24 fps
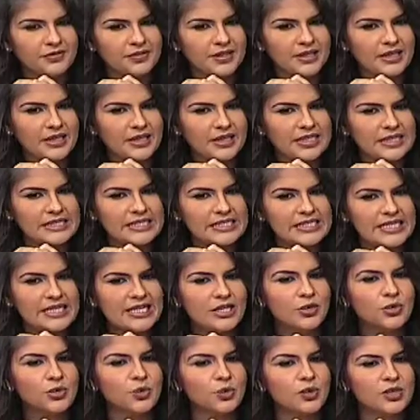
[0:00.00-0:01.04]
the
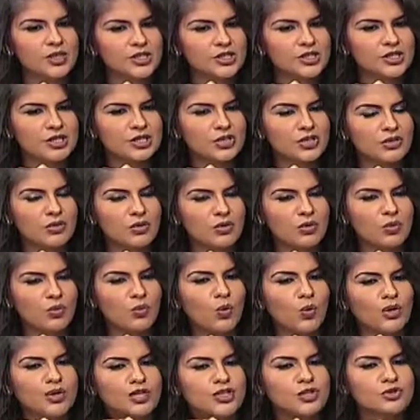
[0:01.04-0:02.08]
stakeholders,
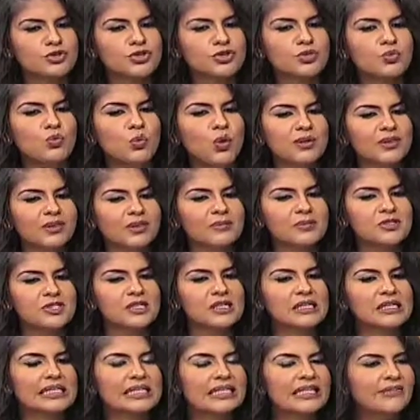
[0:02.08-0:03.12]
what do you want them to
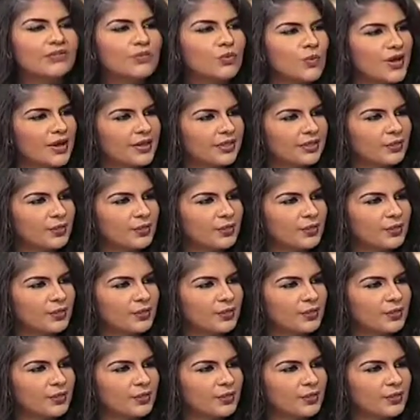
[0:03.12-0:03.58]
leave with?